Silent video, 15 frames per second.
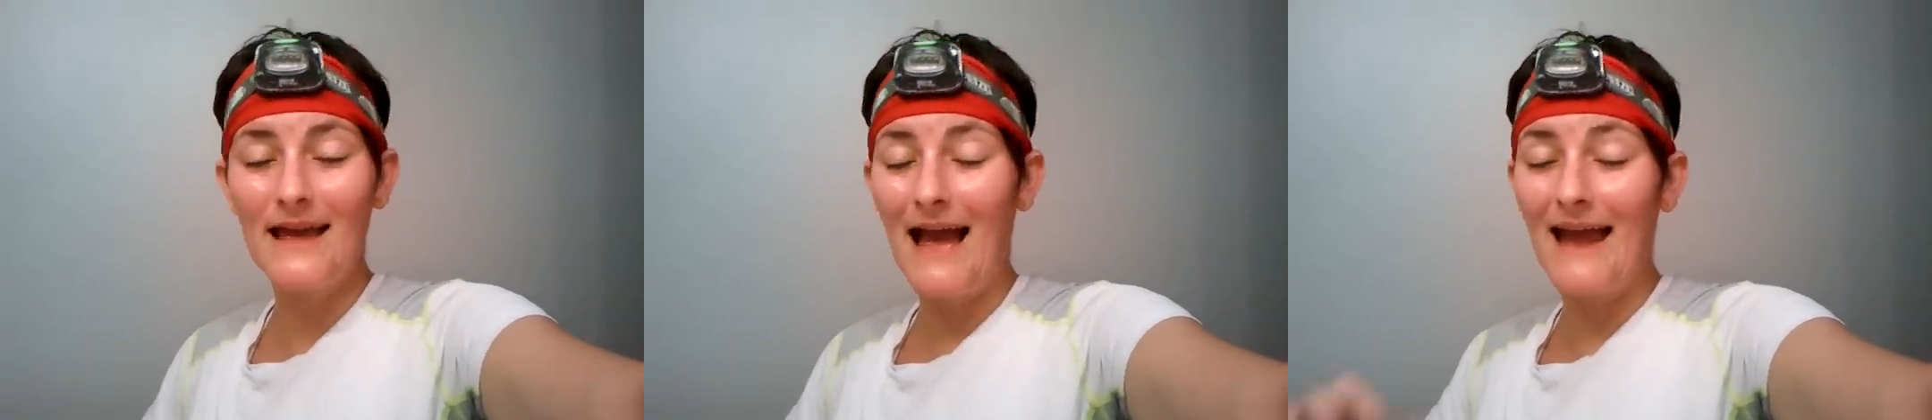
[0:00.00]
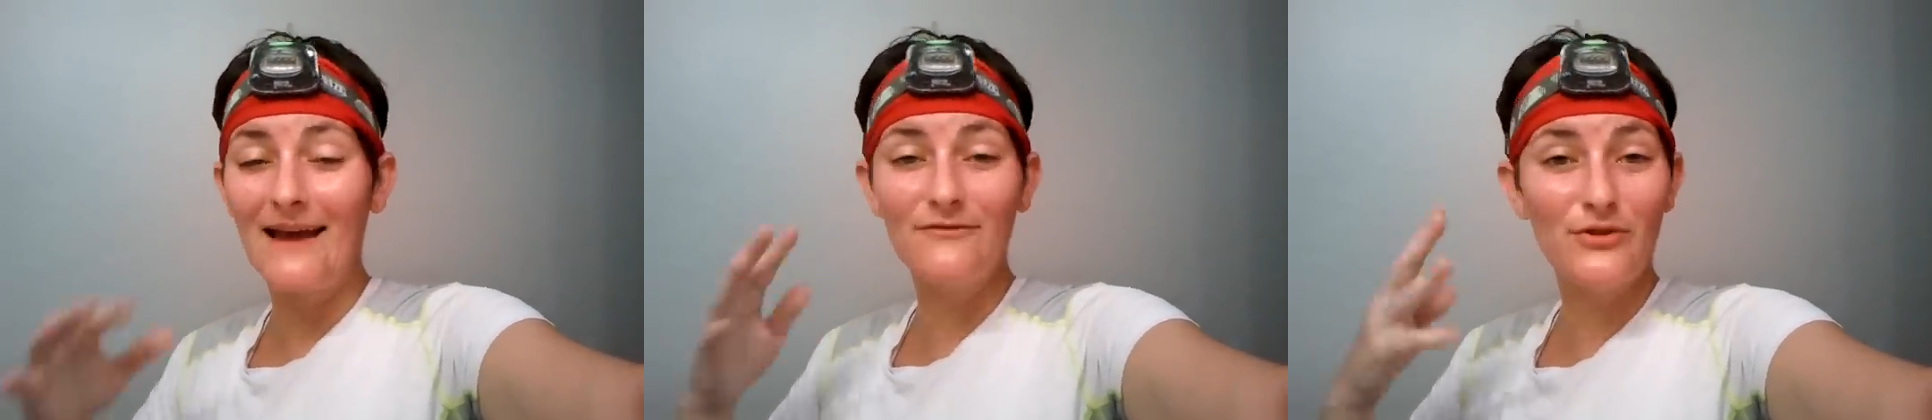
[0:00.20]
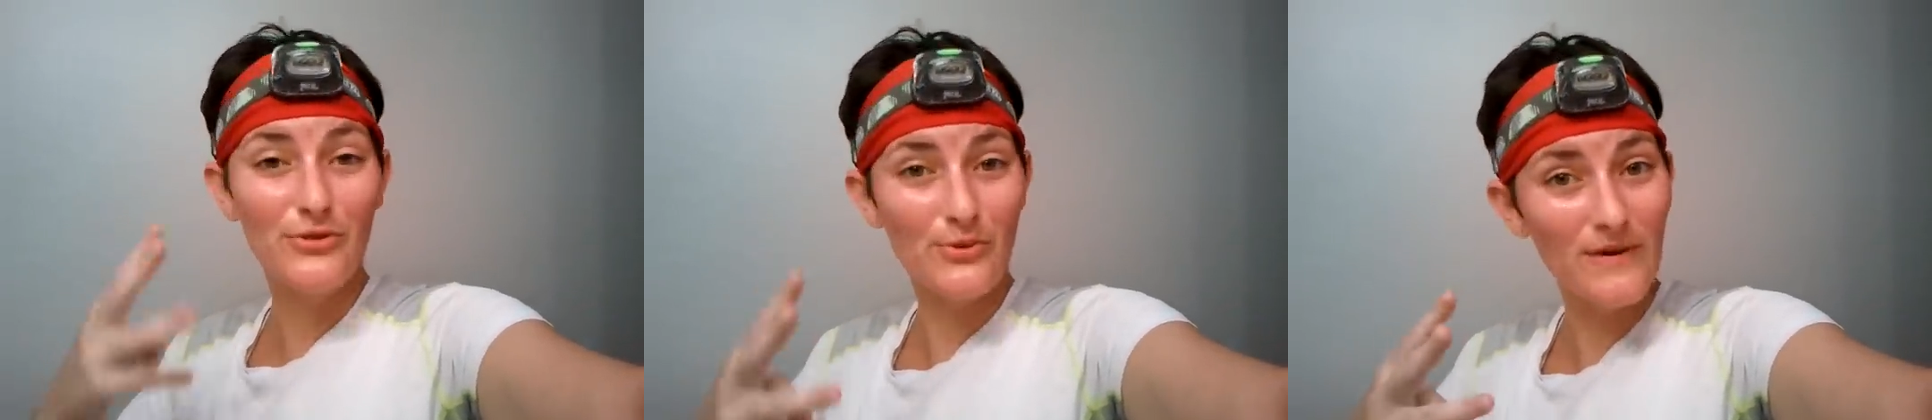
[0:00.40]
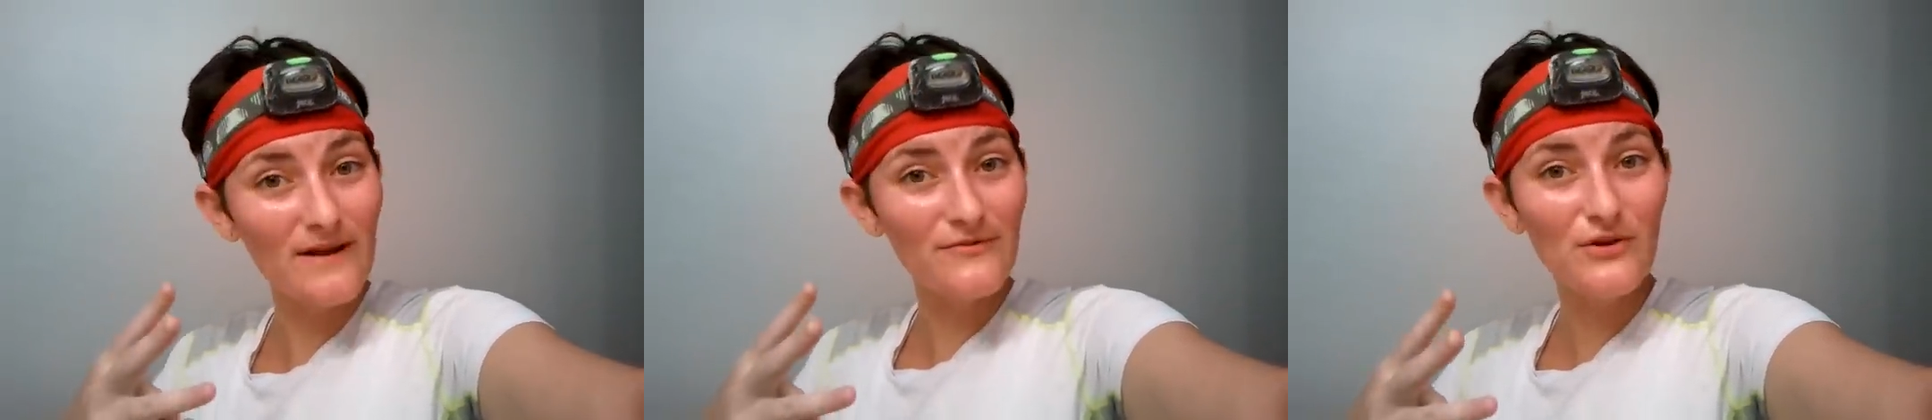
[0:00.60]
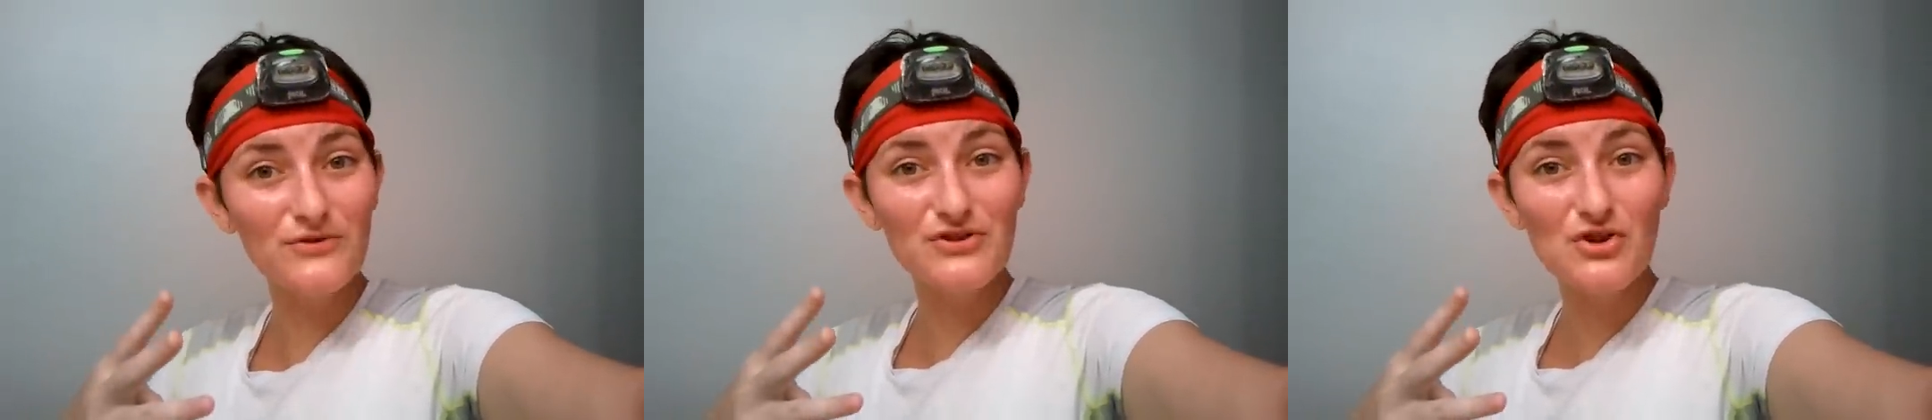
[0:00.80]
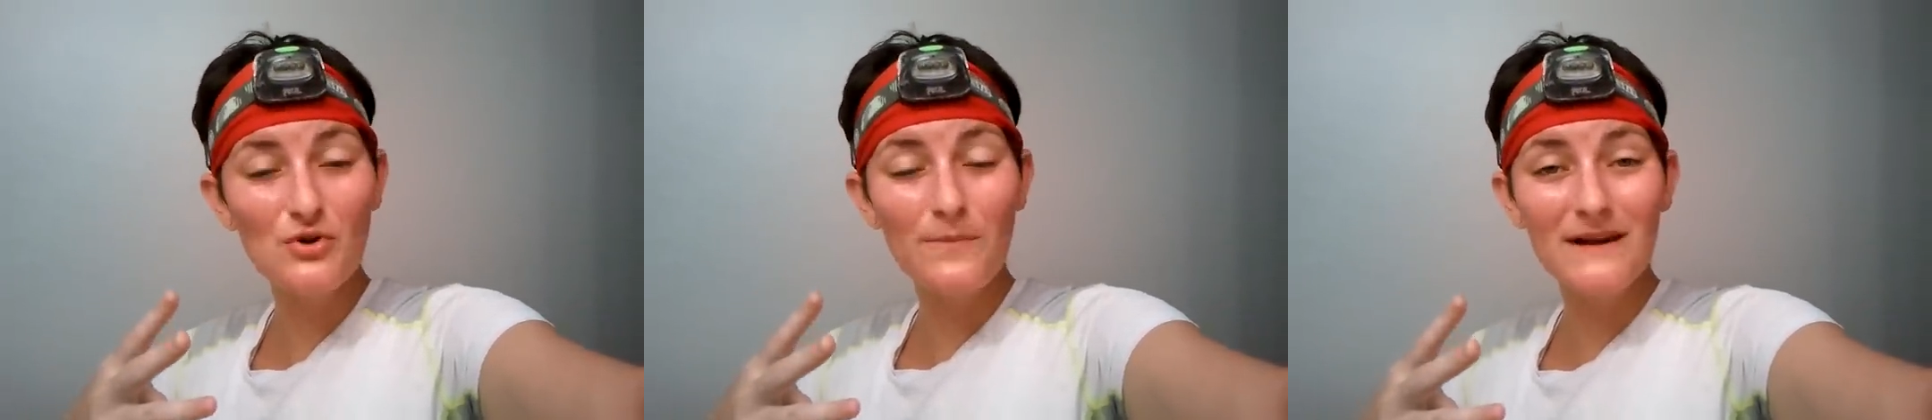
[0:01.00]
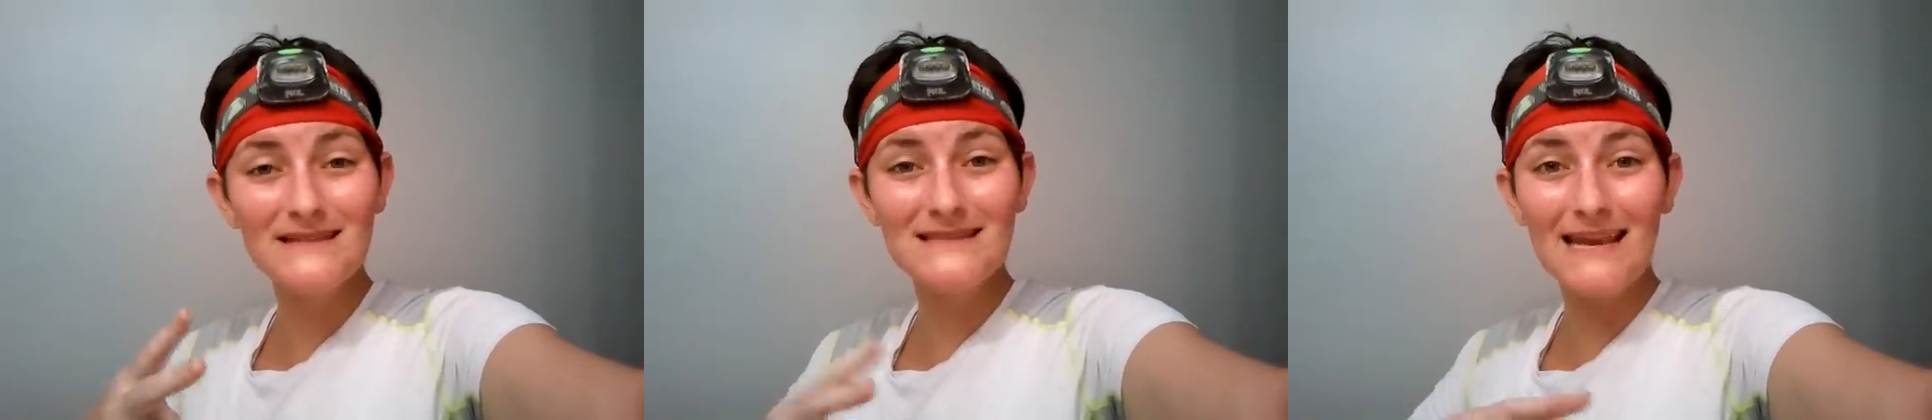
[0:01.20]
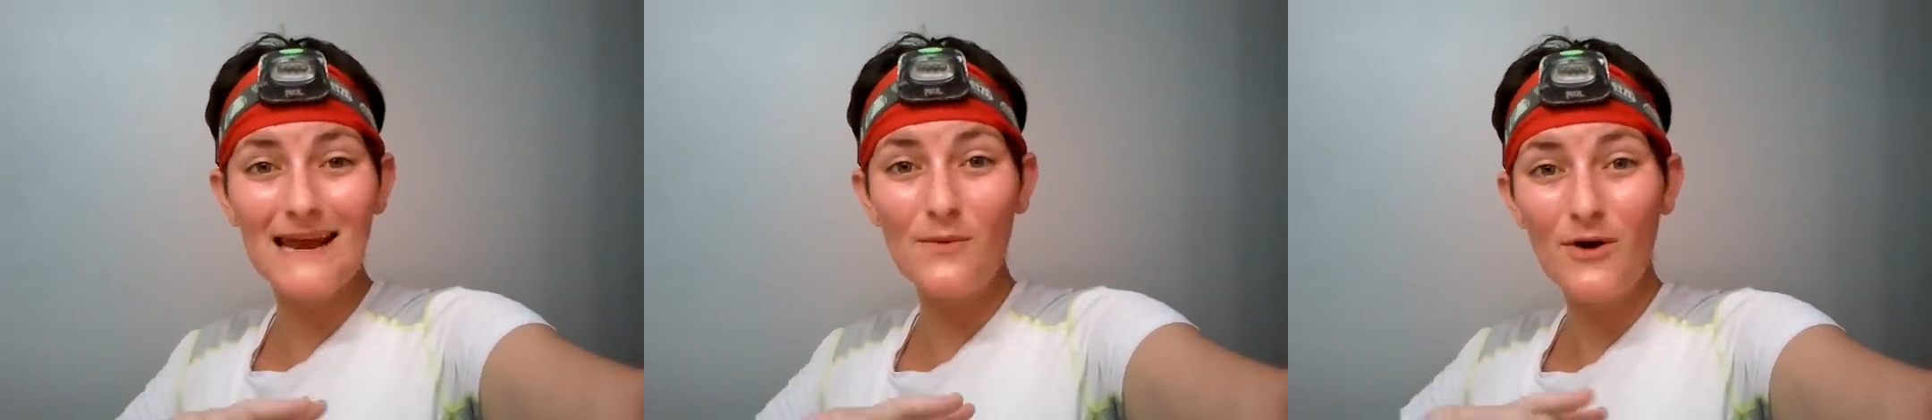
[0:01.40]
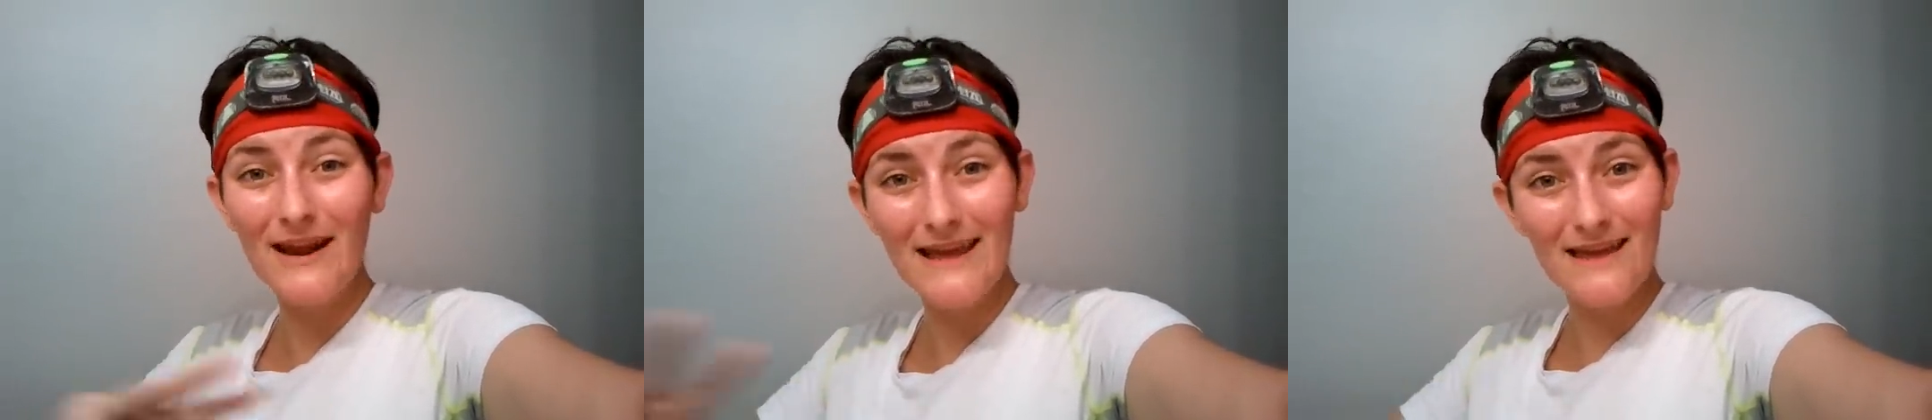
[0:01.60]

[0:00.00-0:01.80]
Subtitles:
I have 3 of those coupons that I want